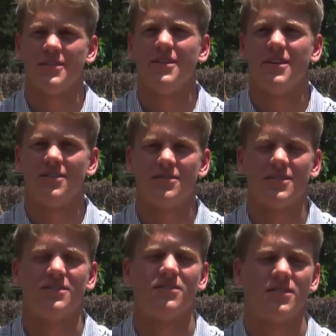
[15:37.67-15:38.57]

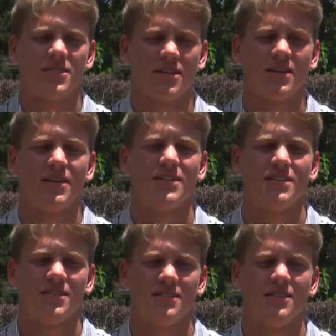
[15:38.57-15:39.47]

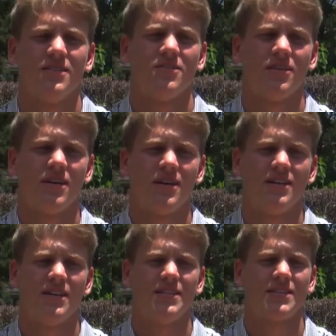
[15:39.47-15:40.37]
Rentarius.
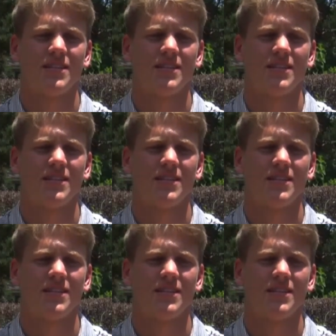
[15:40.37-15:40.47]
Ron,